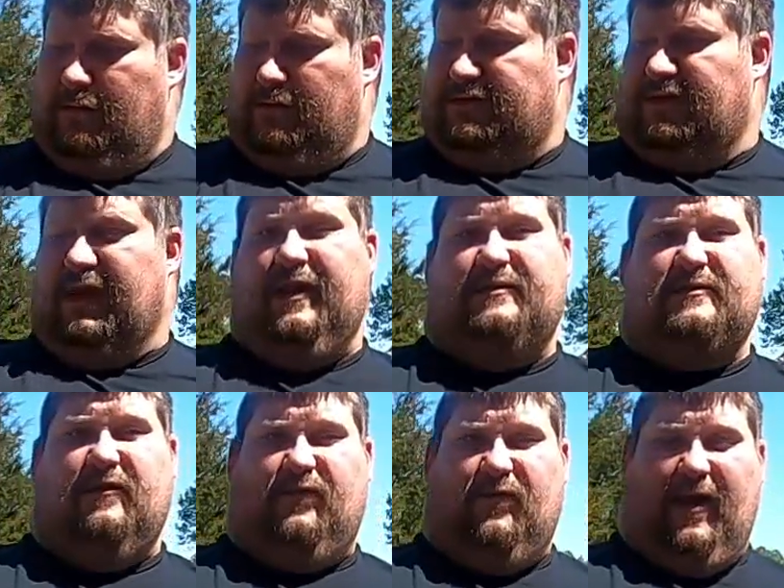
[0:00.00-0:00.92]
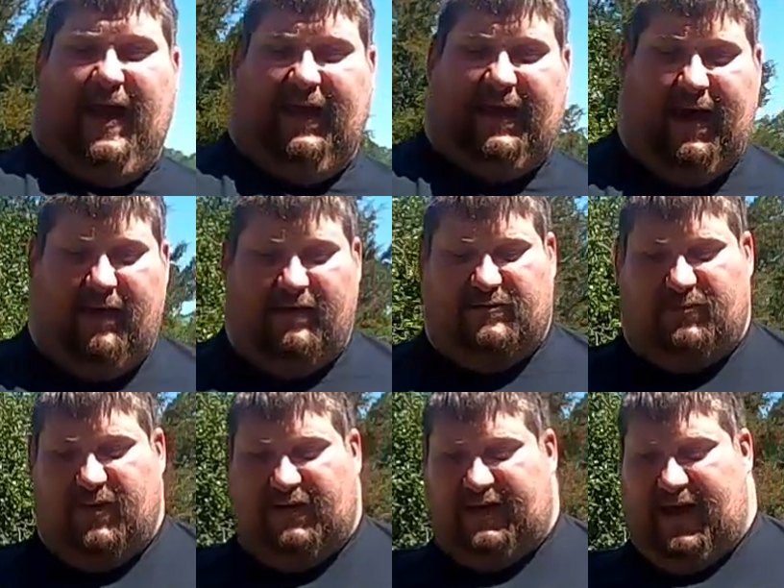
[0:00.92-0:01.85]
Once again, it's the frag out that's
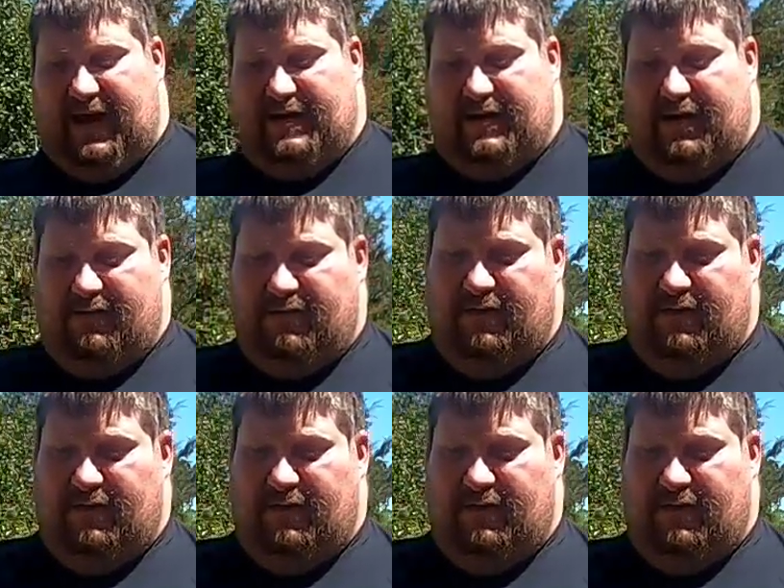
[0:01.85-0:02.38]
been kind enough